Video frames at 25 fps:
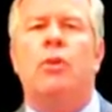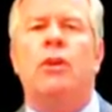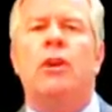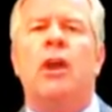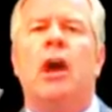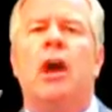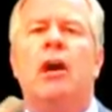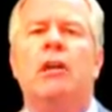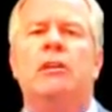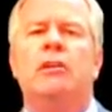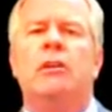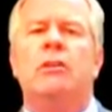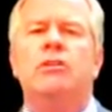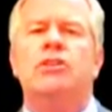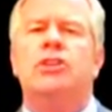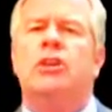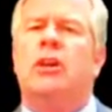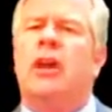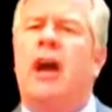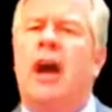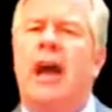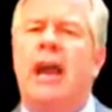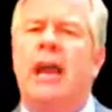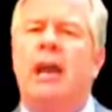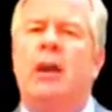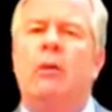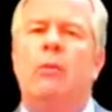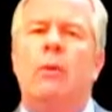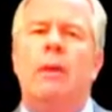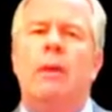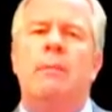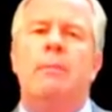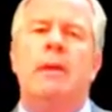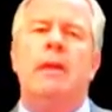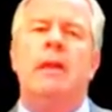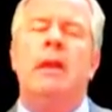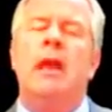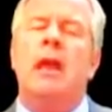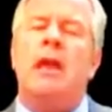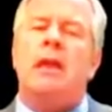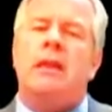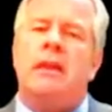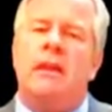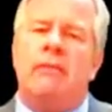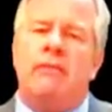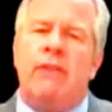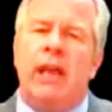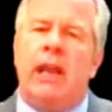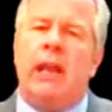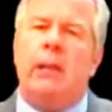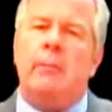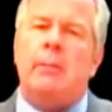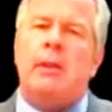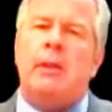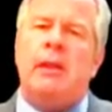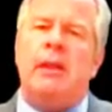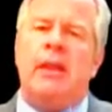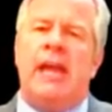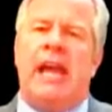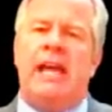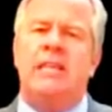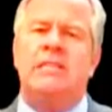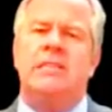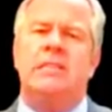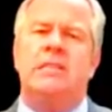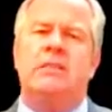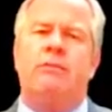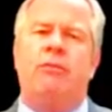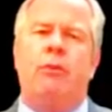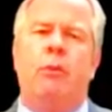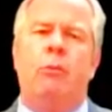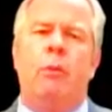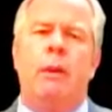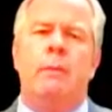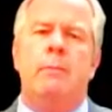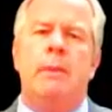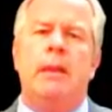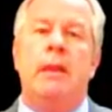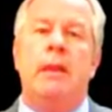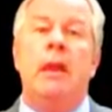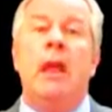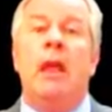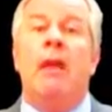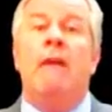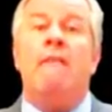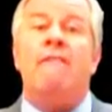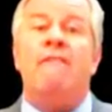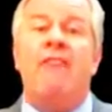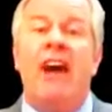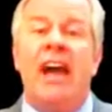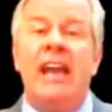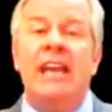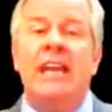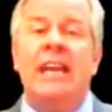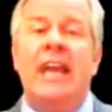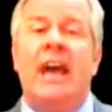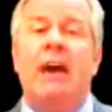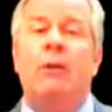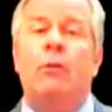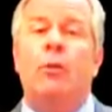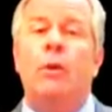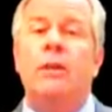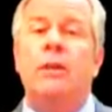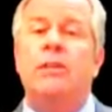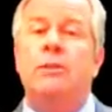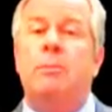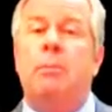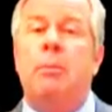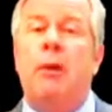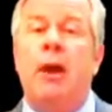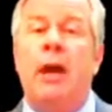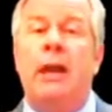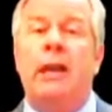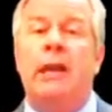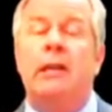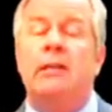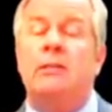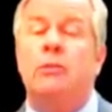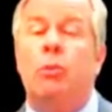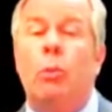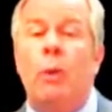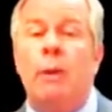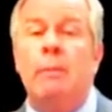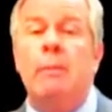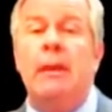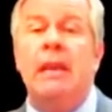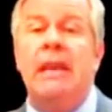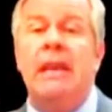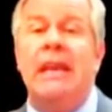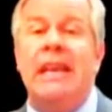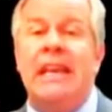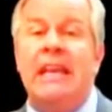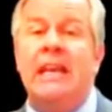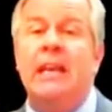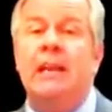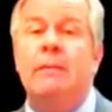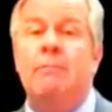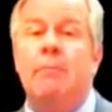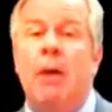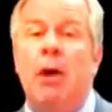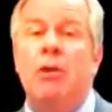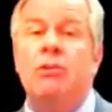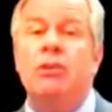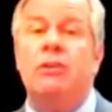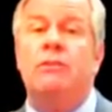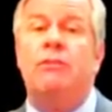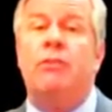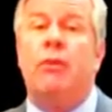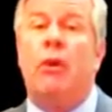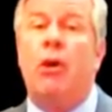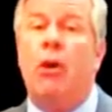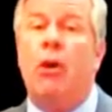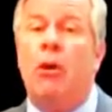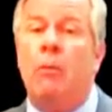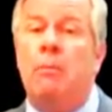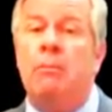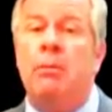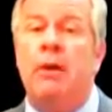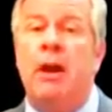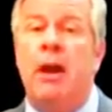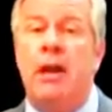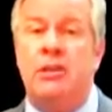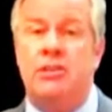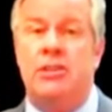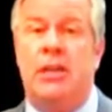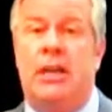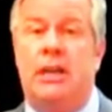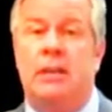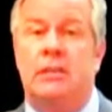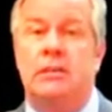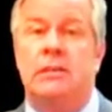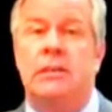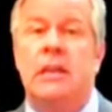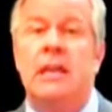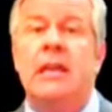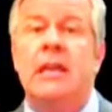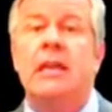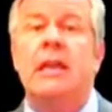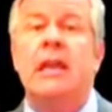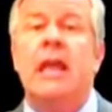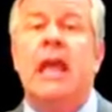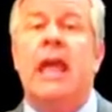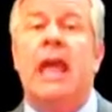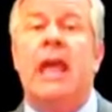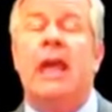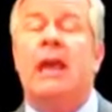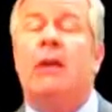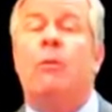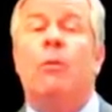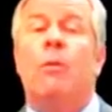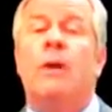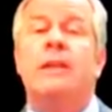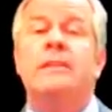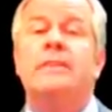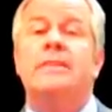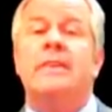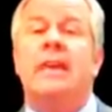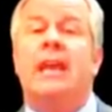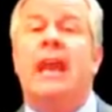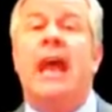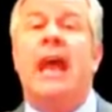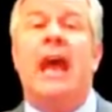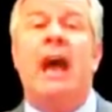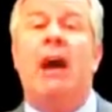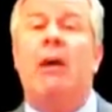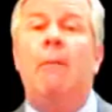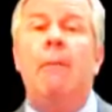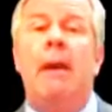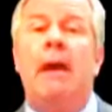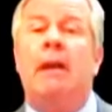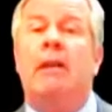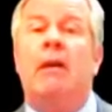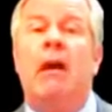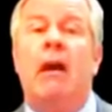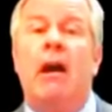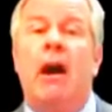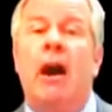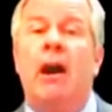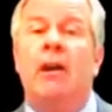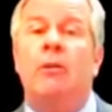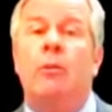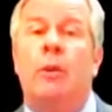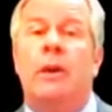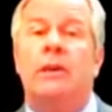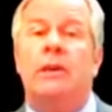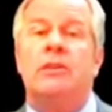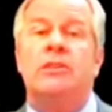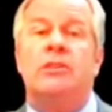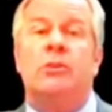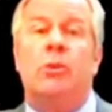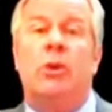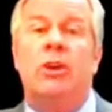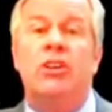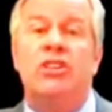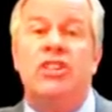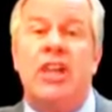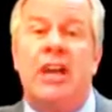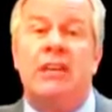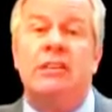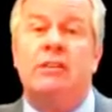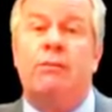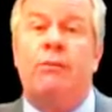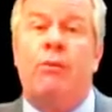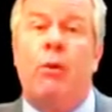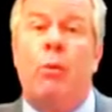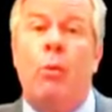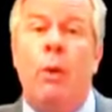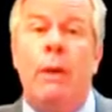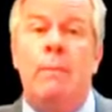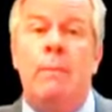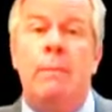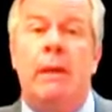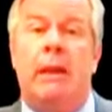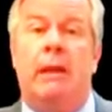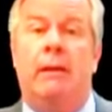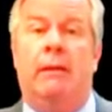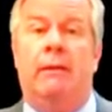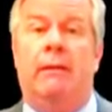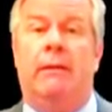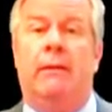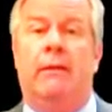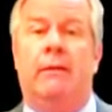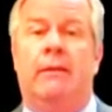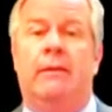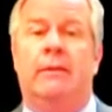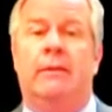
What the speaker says: Ronaldo should hire women, develop classes for women, find out which products women needed most for home projects. One said, "How about a hardware store just for women?"